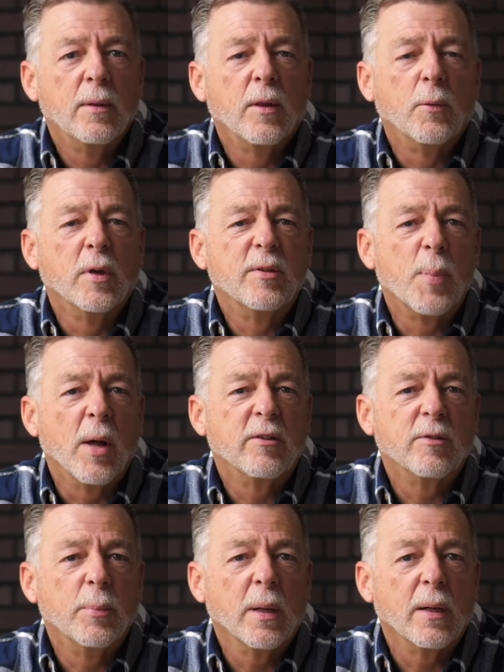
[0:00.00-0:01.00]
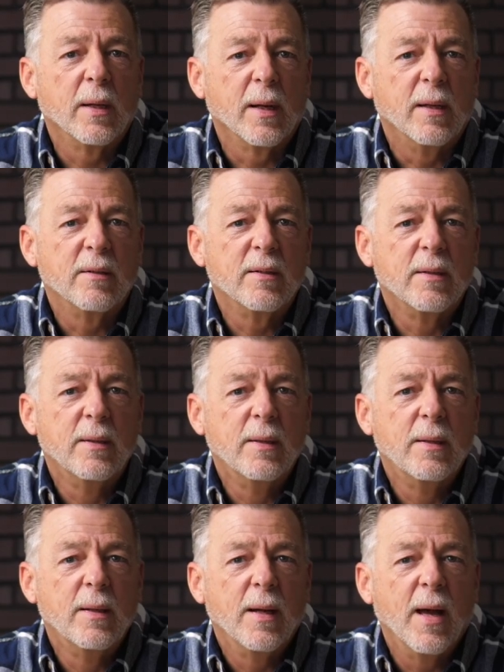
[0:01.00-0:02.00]
the responsibilities,
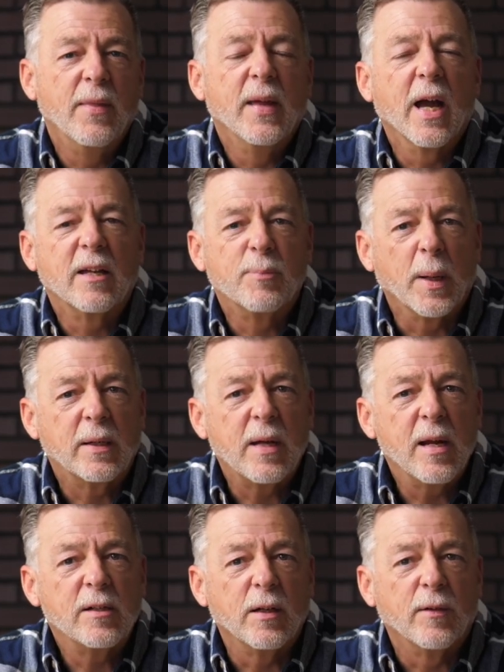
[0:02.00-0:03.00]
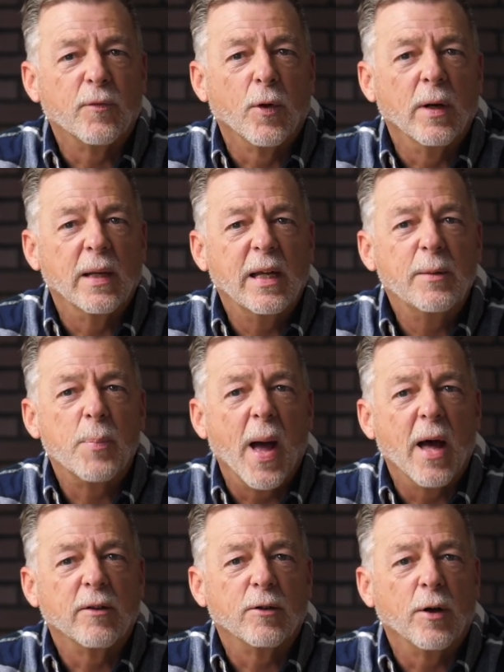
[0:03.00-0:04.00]
and the expectations for a lead
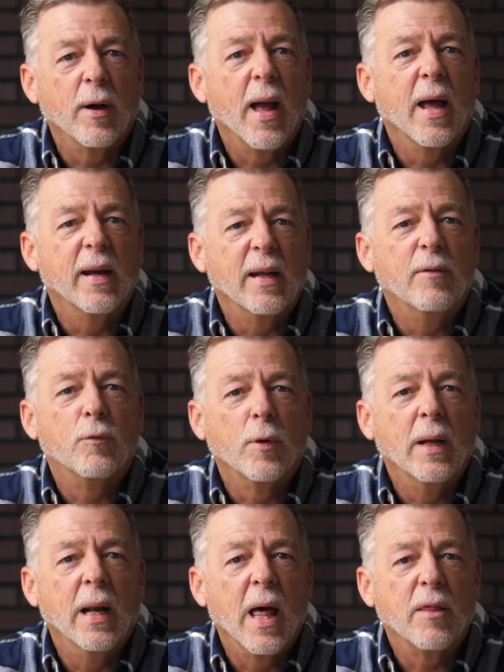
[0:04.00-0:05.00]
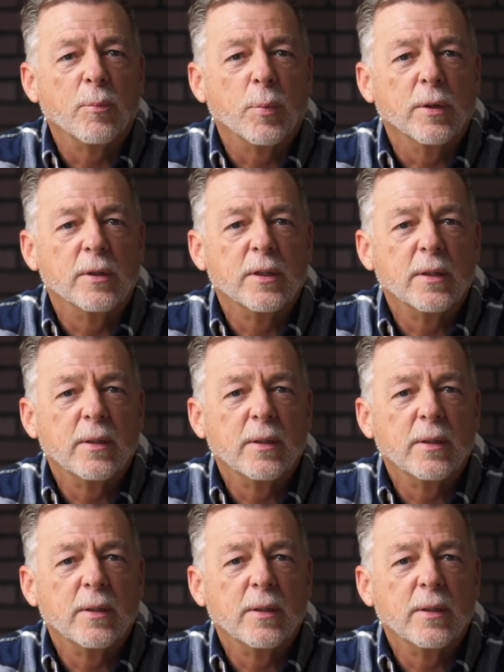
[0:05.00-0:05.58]
pastor at E-Free Lethbridge.